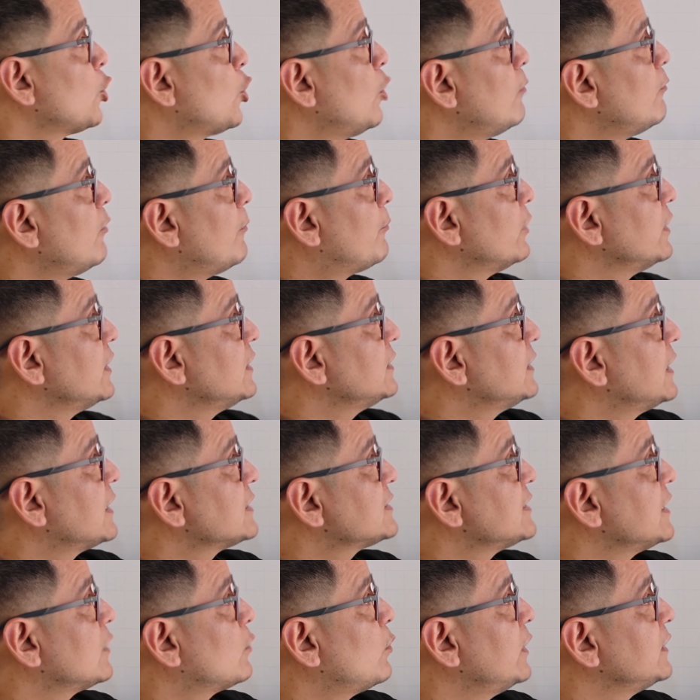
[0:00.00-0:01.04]
How can you
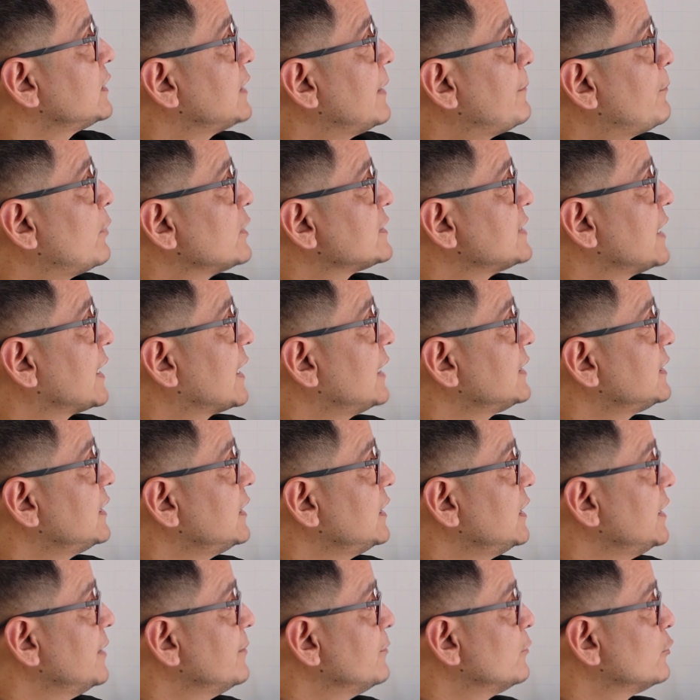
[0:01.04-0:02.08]
tell?
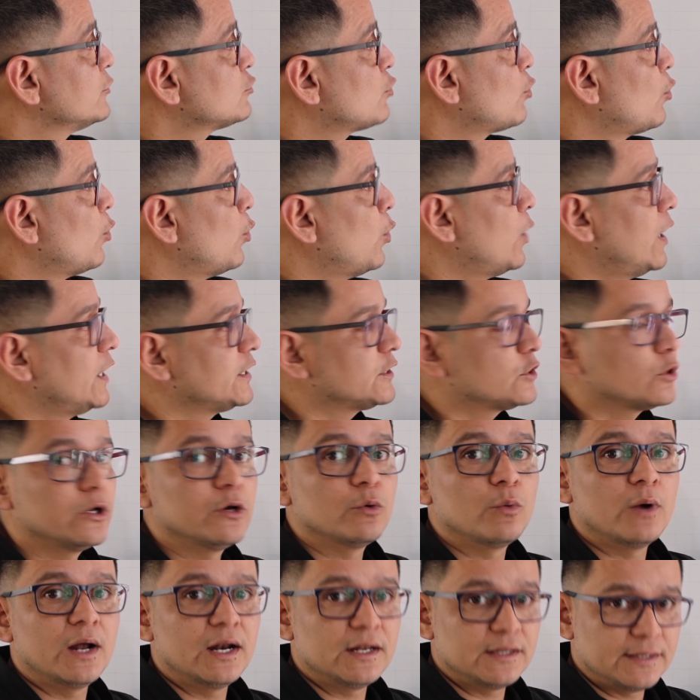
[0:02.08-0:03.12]
Well, here we have
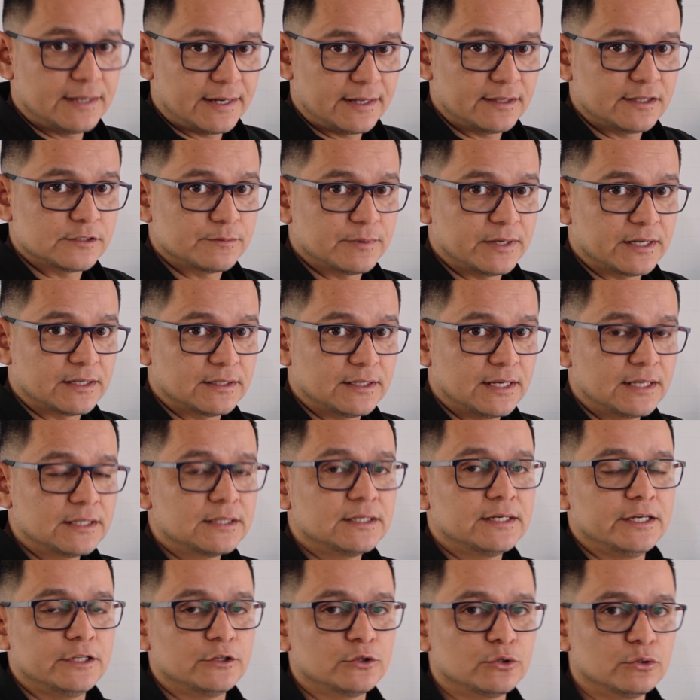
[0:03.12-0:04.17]
4 equalities,
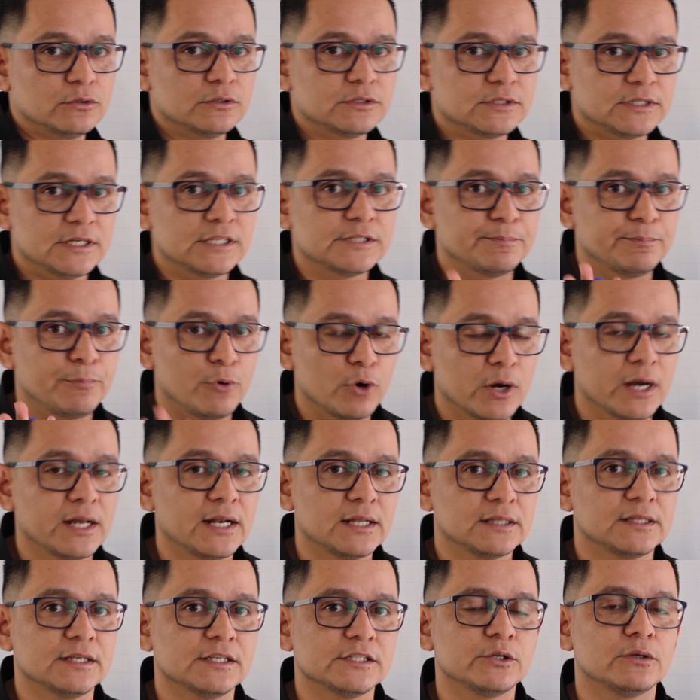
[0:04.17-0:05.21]
right? So,
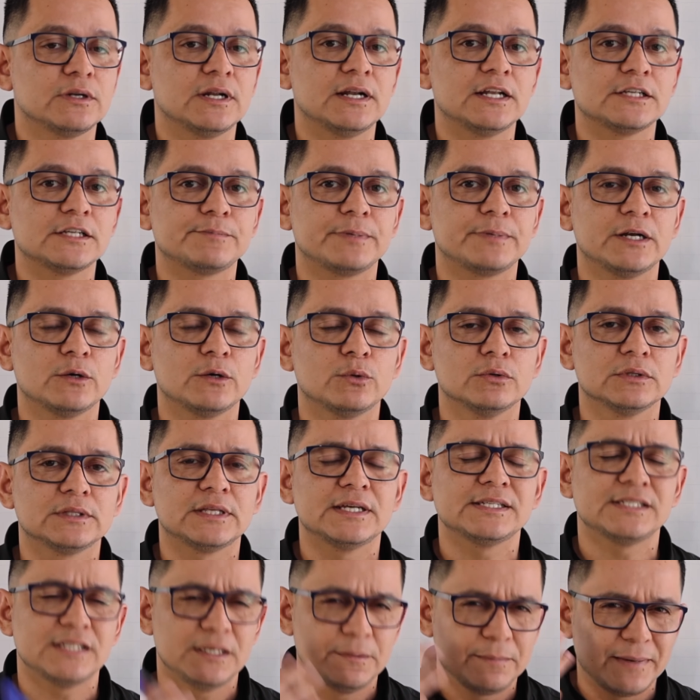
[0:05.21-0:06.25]
pay attention to the
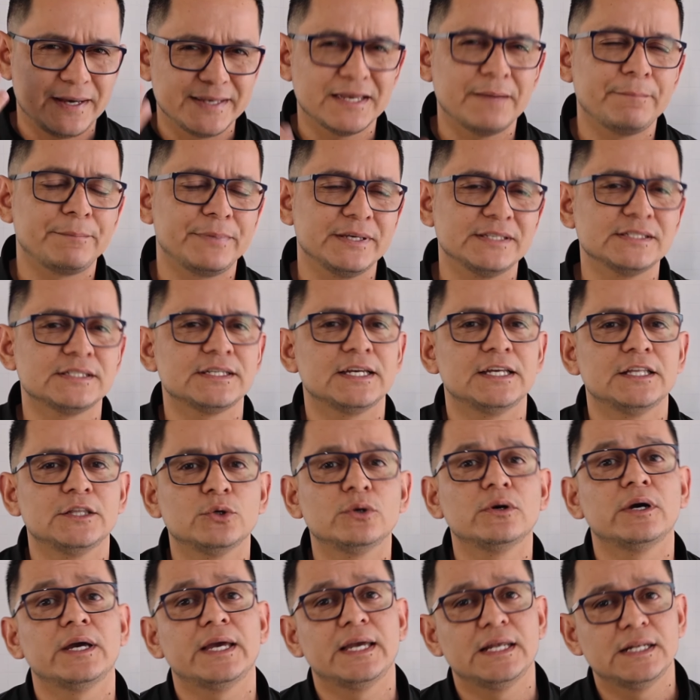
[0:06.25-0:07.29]
questions and
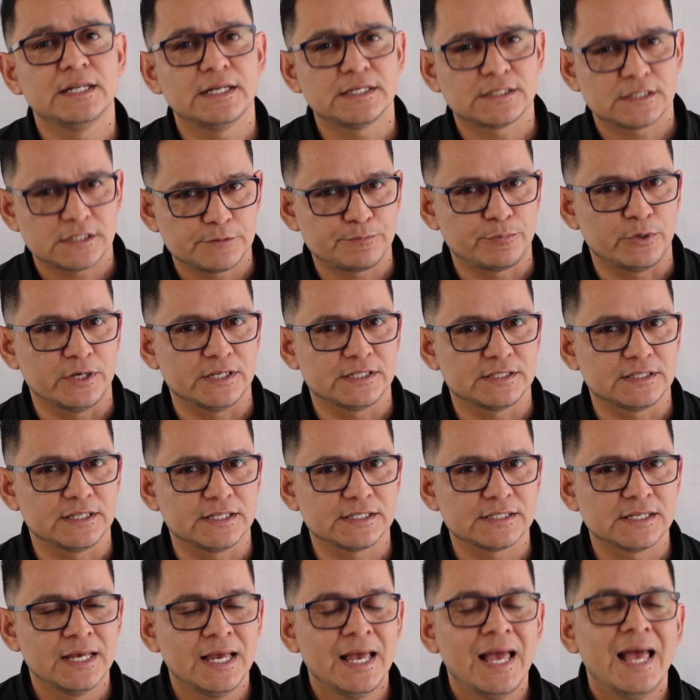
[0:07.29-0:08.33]
start thinking about the
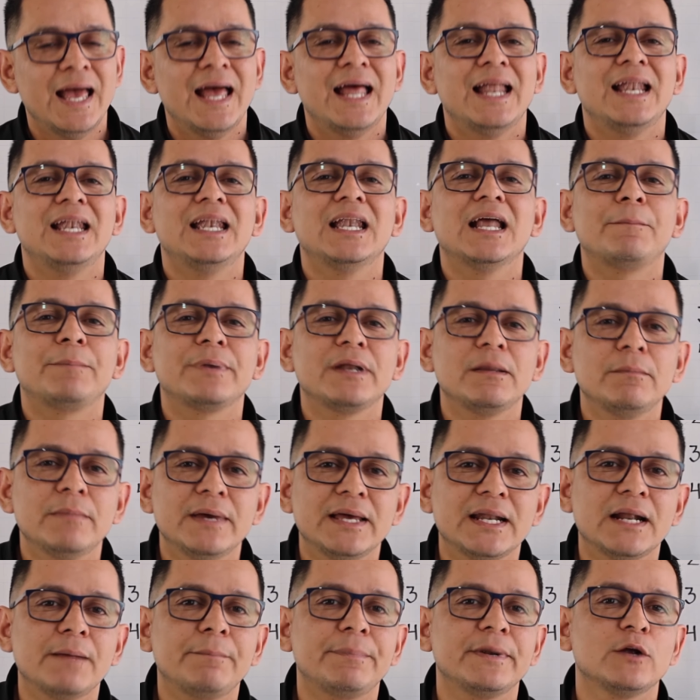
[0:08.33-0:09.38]
answers.
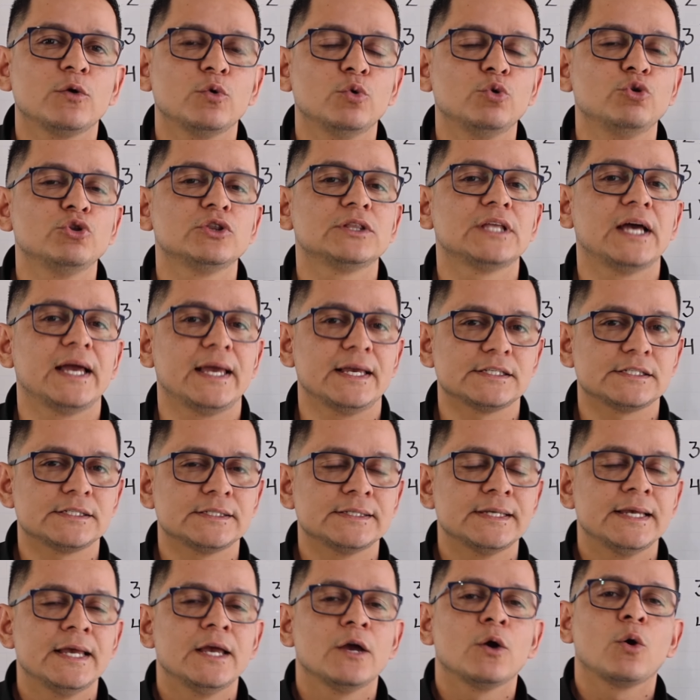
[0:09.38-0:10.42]
The first question
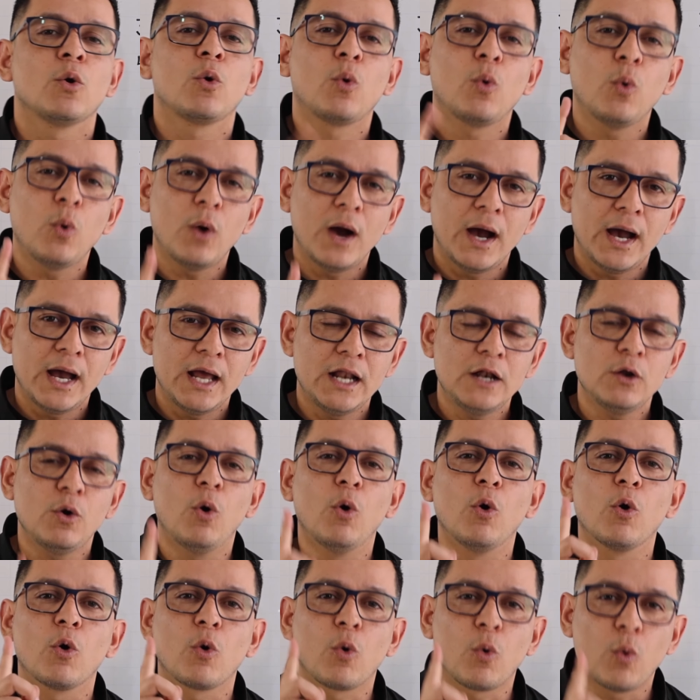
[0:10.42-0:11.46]
is, which
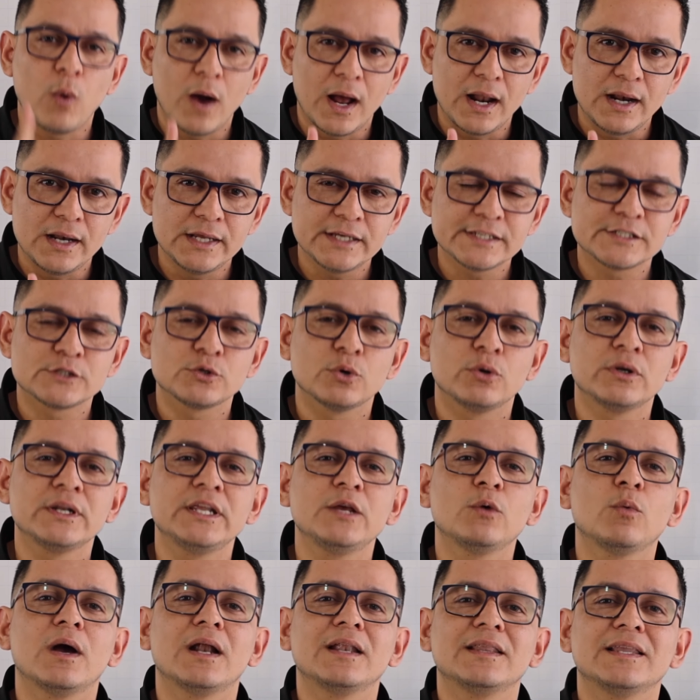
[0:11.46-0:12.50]
one or which
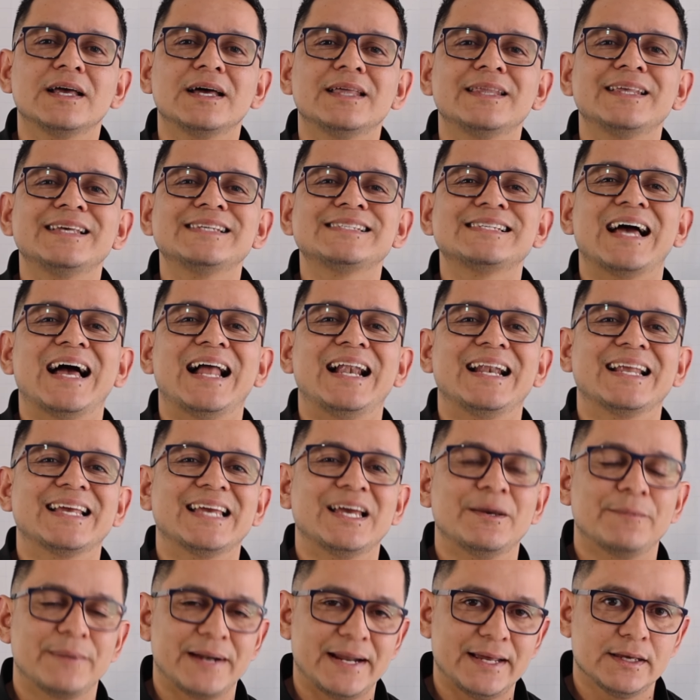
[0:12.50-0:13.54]
ones are algebraic
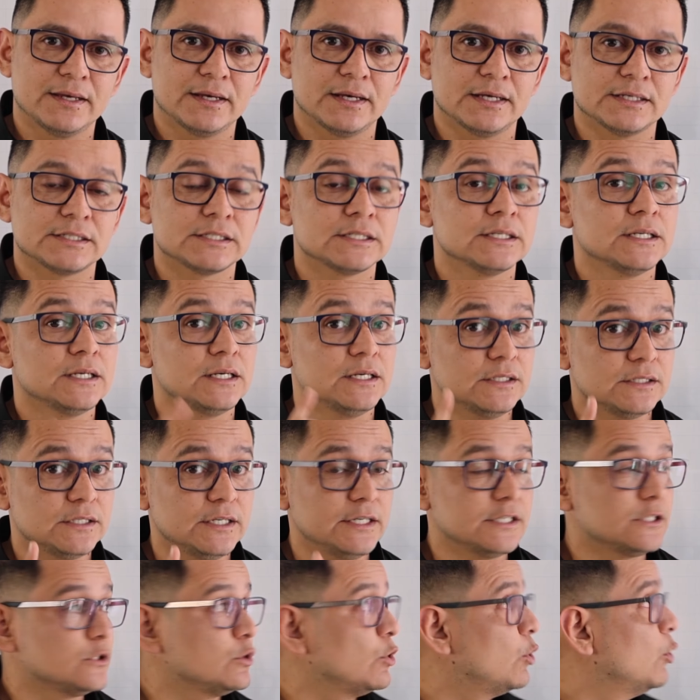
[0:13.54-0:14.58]
equalities? I
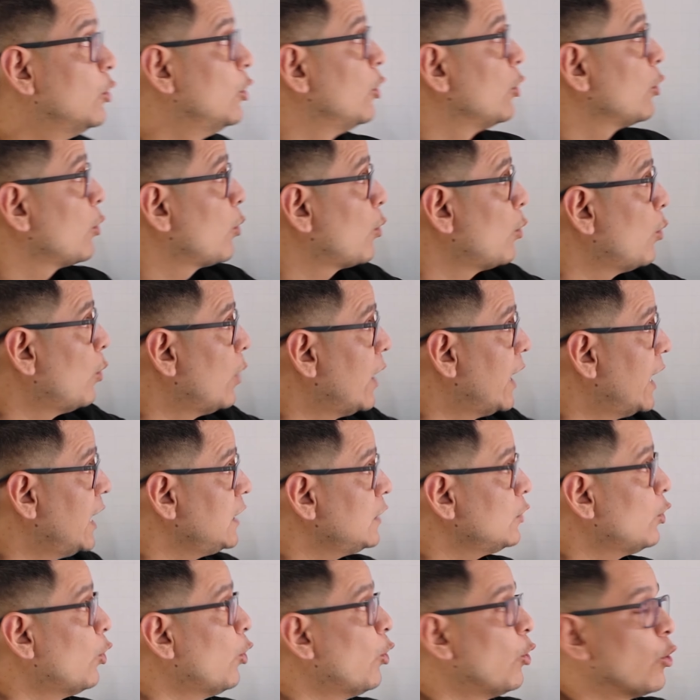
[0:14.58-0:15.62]
insist,
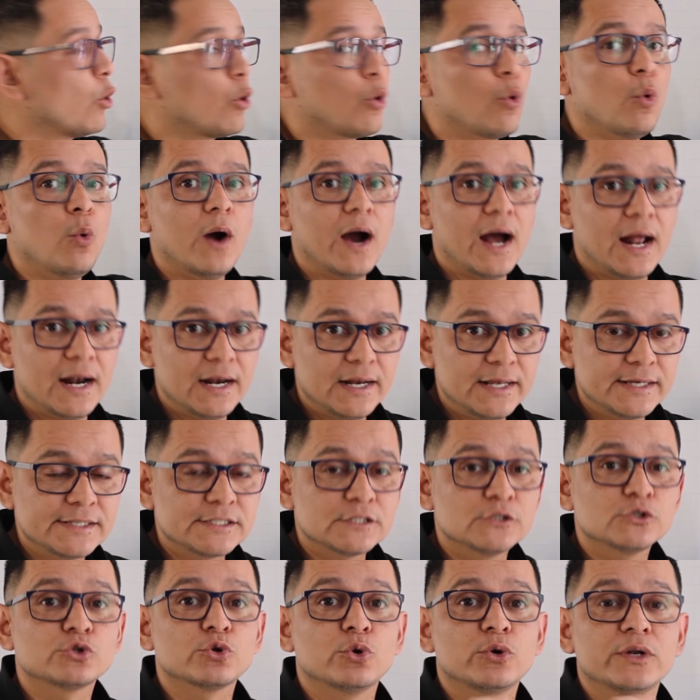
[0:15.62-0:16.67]
which one or which
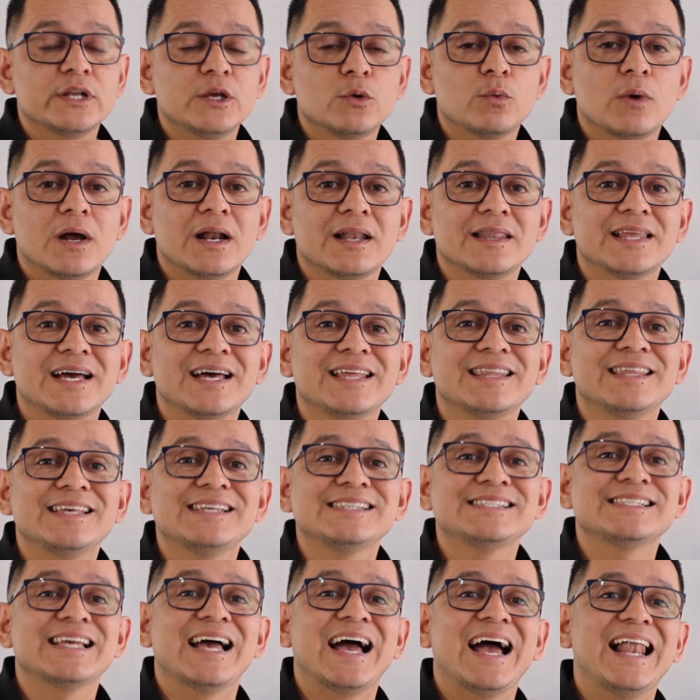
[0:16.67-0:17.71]
ones are
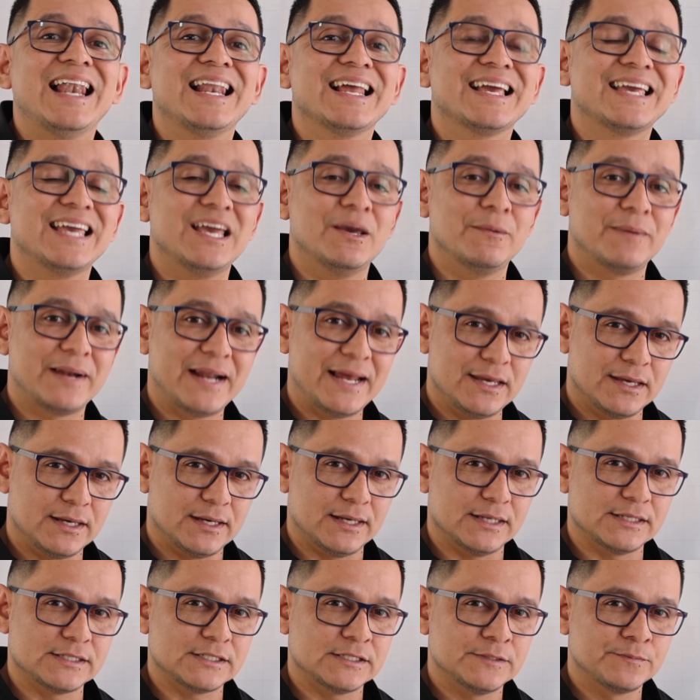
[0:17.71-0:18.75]
algebraic equalities?
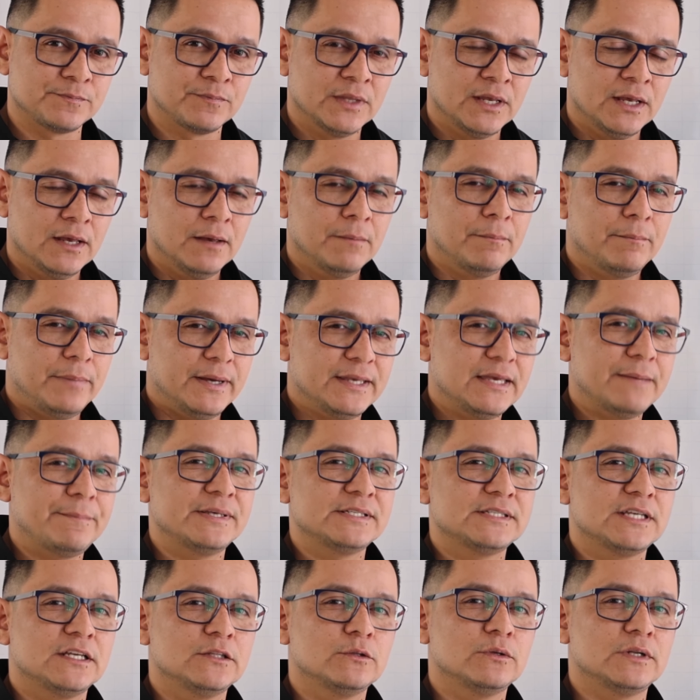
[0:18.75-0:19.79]
Keep thinking
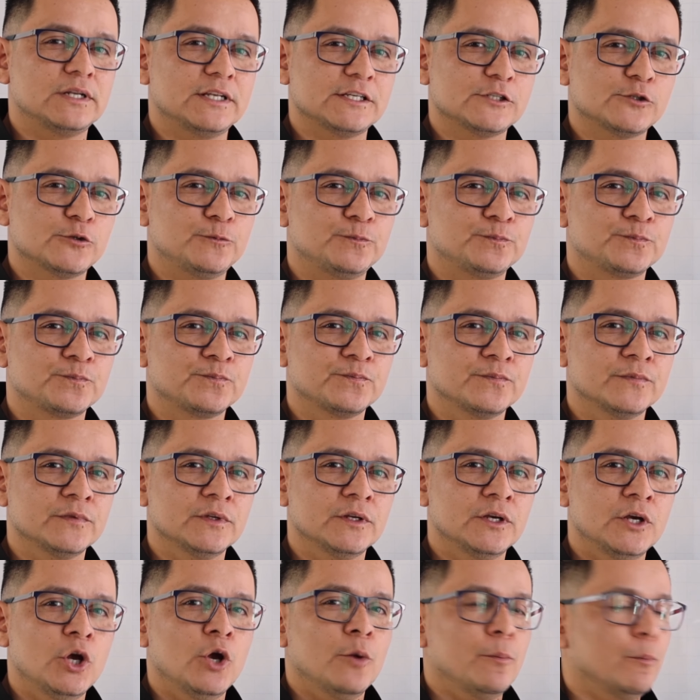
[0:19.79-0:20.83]
about that.
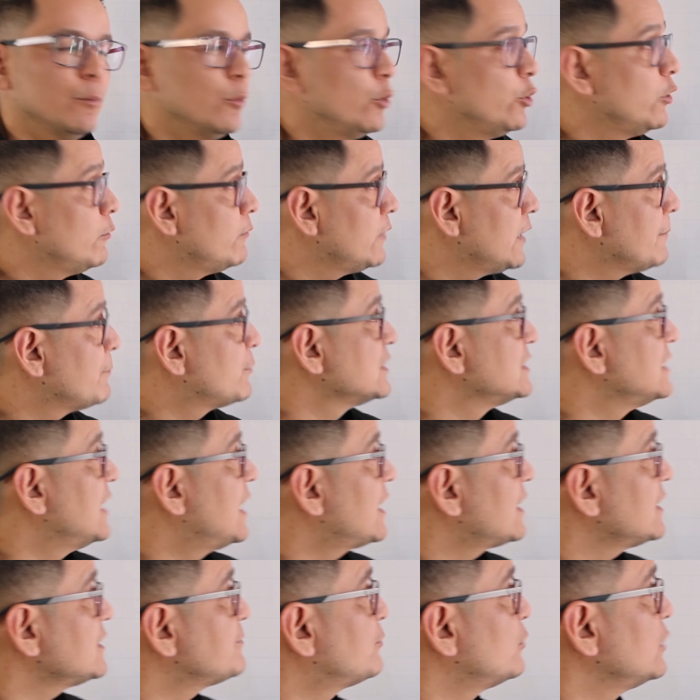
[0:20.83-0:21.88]
Very
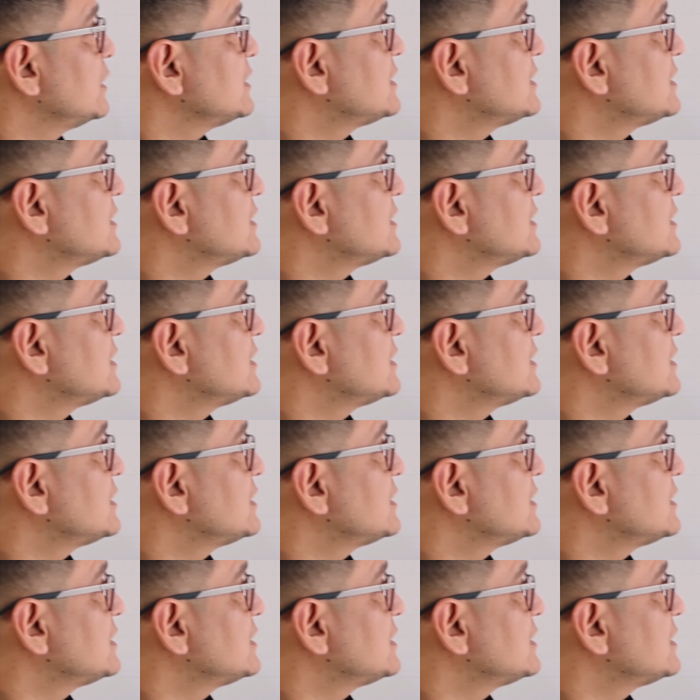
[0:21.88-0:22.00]
well.